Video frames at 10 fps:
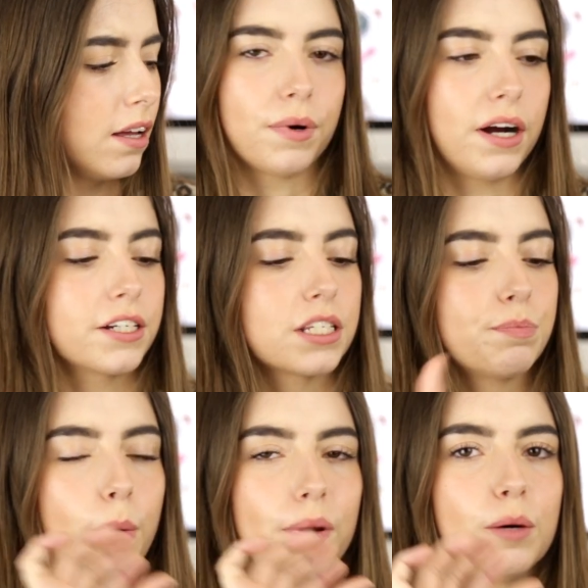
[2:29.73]
But I
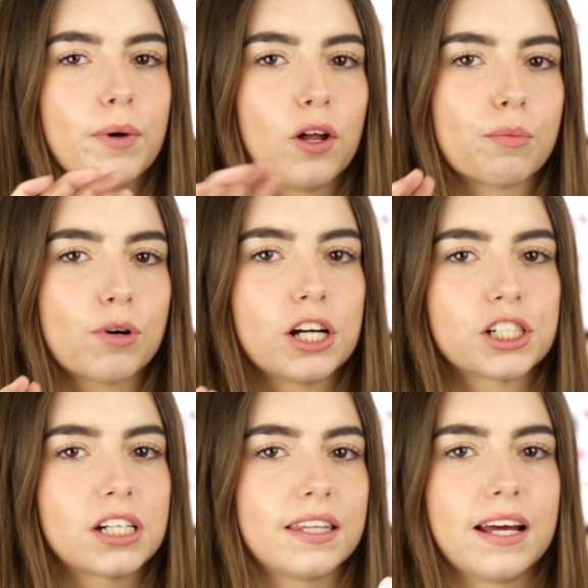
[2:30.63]
just pop a little bit on the
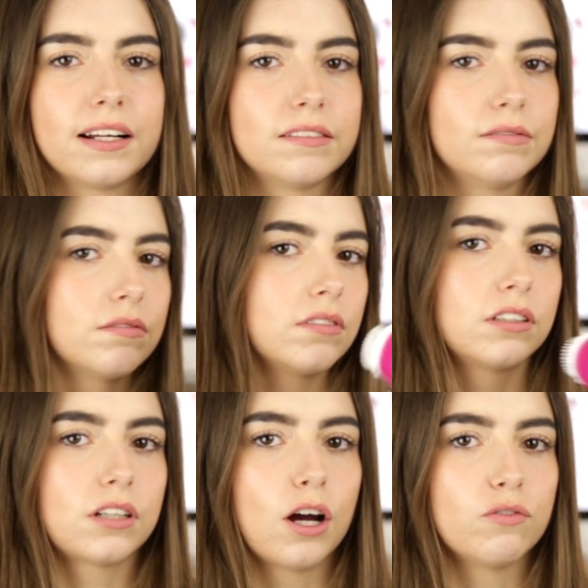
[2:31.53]
brush and then
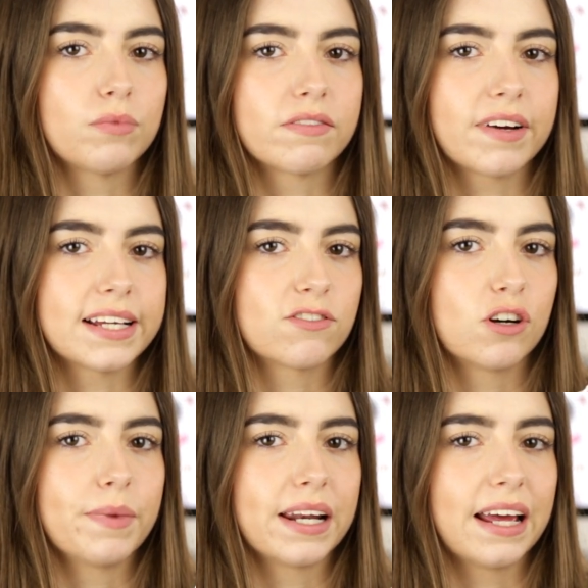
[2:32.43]
go over my face
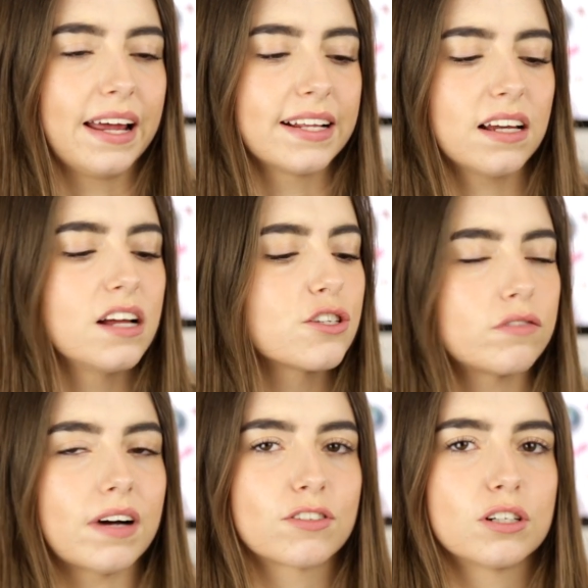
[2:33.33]
for a minute and it turns
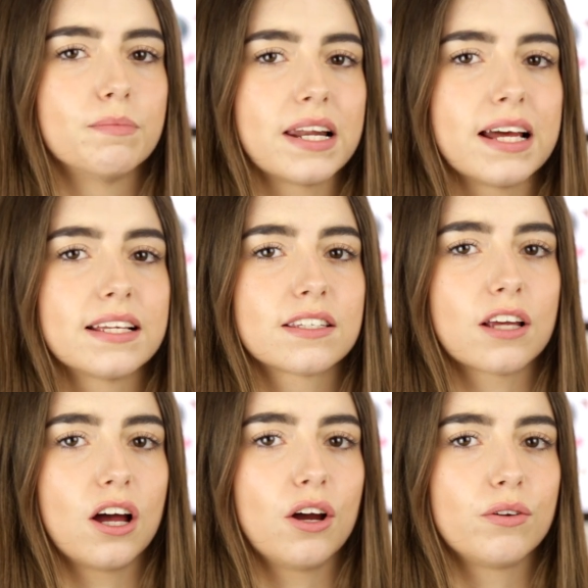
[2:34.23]
off after a minute
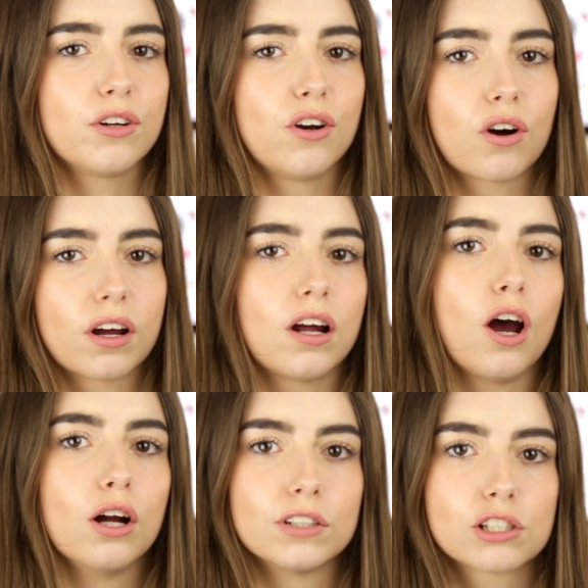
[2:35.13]
so you're not going
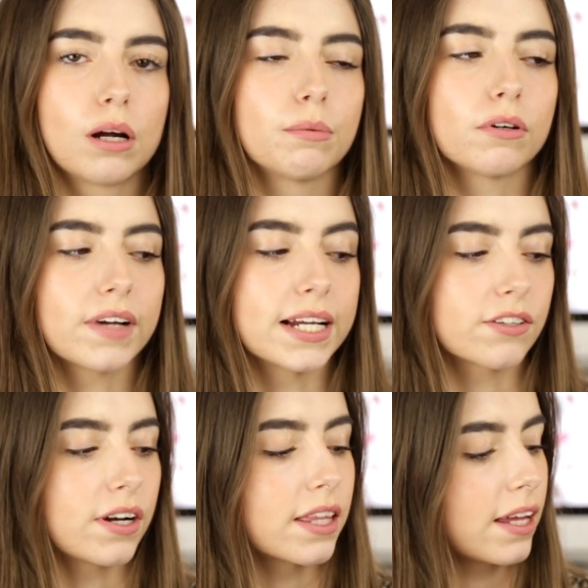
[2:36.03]
to over scrub your
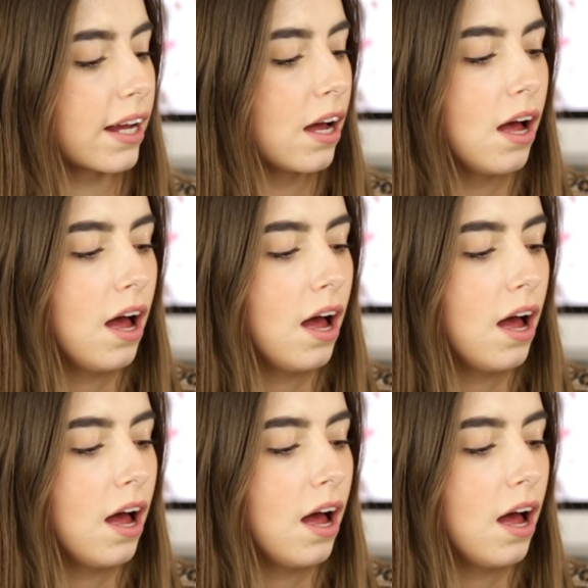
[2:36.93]
face or anything.